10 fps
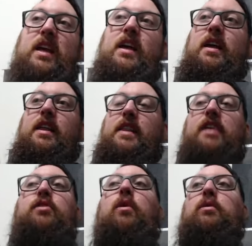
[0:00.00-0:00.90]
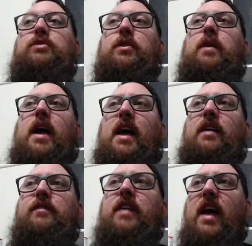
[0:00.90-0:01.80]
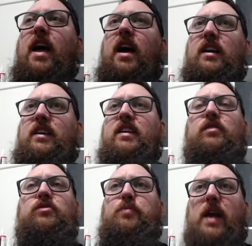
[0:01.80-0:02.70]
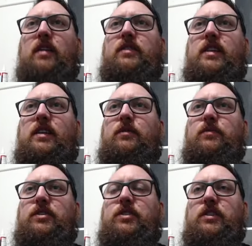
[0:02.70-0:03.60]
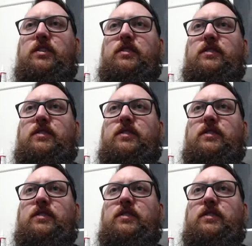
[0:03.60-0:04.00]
They do also have Guild Bounty, which is